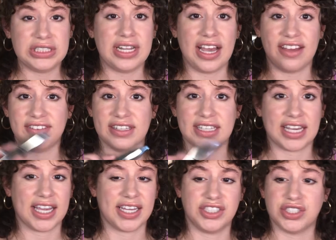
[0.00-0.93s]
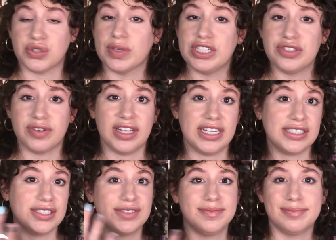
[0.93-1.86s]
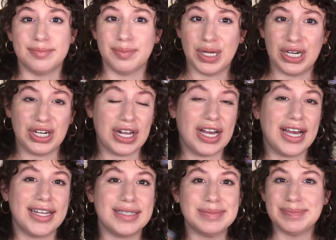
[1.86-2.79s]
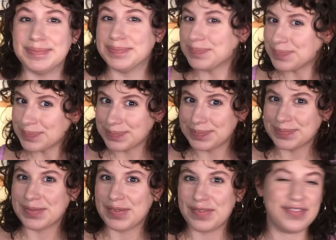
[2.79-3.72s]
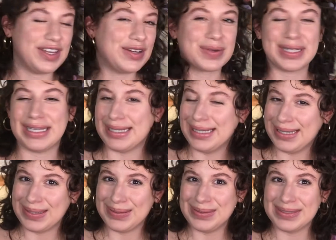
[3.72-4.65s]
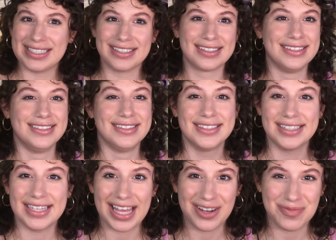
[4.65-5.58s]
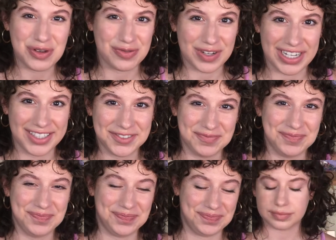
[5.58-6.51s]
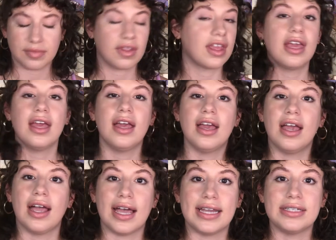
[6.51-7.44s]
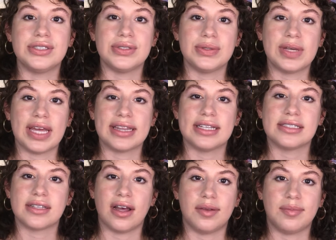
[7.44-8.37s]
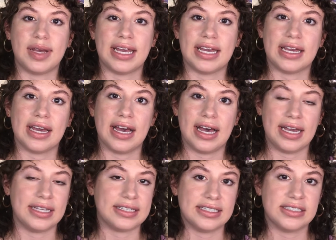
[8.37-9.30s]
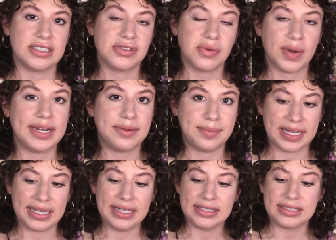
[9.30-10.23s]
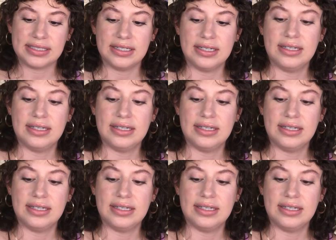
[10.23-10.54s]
I feel like I can just reach for this, put it on, feel really cute, and move on. I do get this on my eyelids quite a bit.